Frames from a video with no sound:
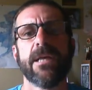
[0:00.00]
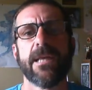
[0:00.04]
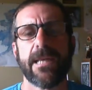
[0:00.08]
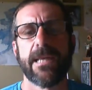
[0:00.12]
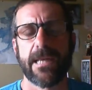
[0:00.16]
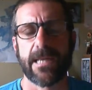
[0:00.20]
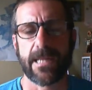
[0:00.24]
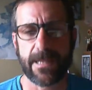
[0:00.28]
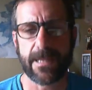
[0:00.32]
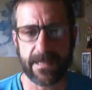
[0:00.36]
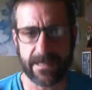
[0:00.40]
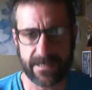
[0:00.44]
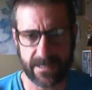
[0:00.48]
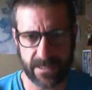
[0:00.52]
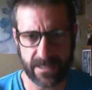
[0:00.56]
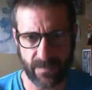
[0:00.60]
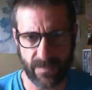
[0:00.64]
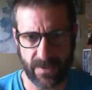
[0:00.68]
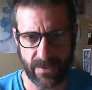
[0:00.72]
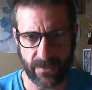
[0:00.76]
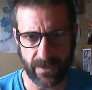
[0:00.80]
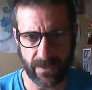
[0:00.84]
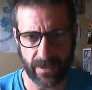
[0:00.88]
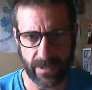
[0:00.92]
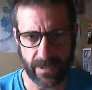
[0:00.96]
in this
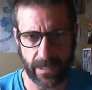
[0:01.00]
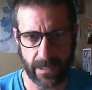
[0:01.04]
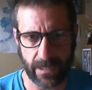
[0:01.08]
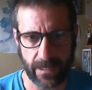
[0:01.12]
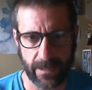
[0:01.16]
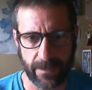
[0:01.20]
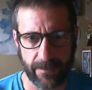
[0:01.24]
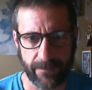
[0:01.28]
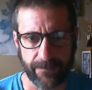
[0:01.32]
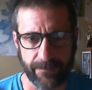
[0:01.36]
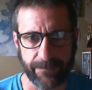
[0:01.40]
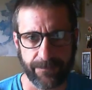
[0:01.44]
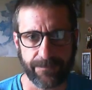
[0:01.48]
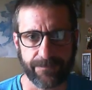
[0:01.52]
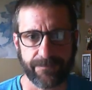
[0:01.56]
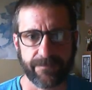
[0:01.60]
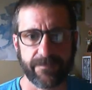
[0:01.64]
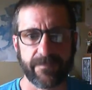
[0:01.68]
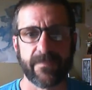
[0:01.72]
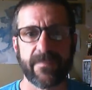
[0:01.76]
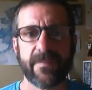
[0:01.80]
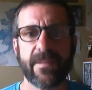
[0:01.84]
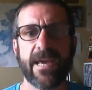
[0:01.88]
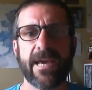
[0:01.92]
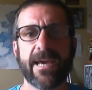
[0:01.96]
community
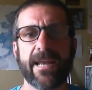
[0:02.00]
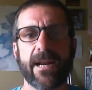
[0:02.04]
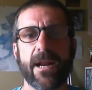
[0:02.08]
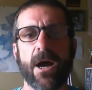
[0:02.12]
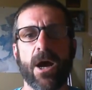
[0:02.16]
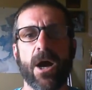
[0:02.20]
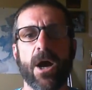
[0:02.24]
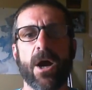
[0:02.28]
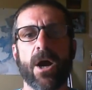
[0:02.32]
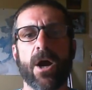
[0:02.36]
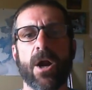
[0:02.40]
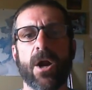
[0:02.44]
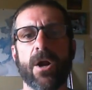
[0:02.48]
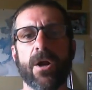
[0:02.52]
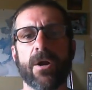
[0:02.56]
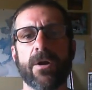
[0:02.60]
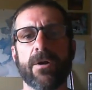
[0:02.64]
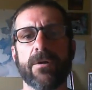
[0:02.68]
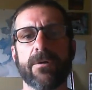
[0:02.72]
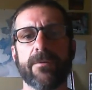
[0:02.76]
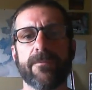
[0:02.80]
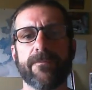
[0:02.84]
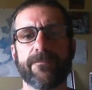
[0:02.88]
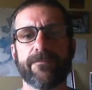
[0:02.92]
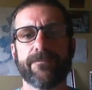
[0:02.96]
that are
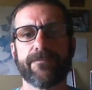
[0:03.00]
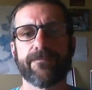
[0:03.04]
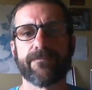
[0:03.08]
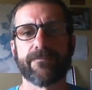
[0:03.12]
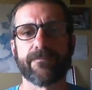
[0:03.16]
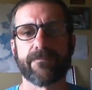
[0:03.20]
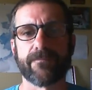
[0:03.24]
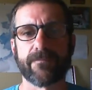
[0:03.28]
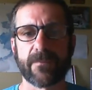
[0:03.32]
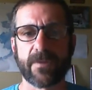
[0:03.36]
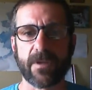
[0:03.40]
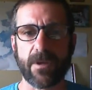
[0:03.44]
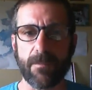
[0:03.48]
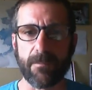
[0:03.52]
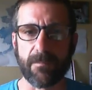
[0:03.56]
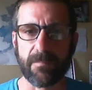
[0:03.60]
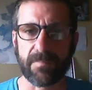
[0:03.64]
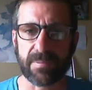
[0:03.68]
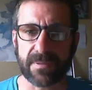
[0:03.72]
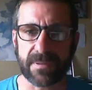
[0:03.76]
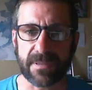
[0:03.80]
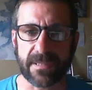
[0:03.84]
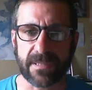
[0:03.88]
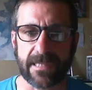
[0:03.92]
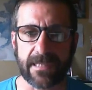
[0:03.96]

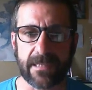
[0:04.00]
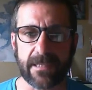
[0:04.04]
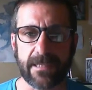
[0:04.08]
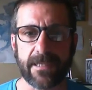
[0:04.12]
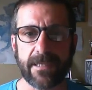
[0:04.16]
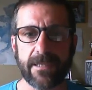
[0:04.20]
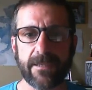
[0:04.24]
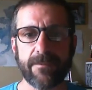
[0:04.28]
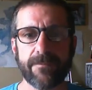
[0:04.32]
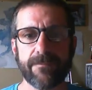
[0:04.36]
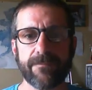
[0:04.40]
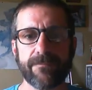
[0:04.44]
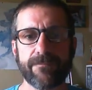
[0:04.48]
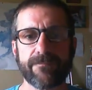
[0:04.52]
completely